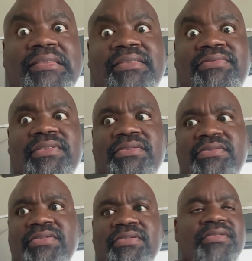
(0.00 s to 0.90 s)
Fingers
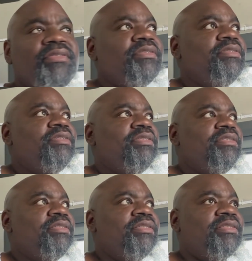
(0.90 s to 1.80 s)
crossed,
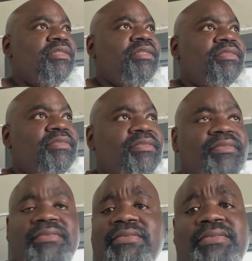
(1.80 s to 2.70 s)
because
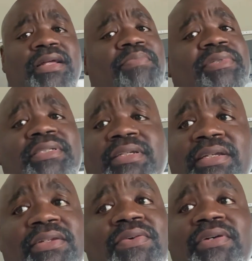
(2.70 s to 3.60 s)
I've been sitting
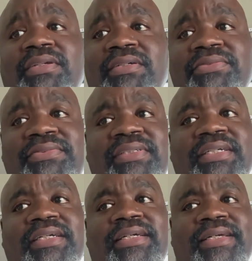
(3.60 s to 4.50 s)
here long enough,
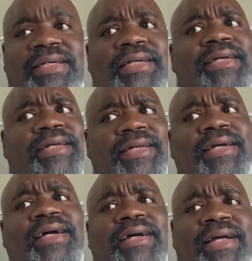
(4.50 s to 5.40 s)
and
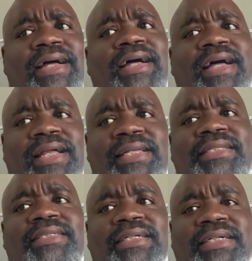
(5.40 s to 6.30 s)
I
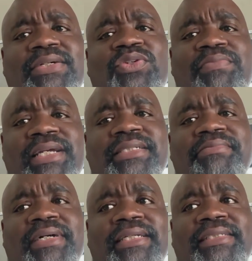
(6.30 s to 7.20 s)
need to go make some
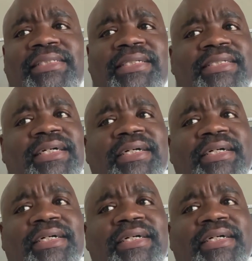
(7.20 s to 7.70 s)
money because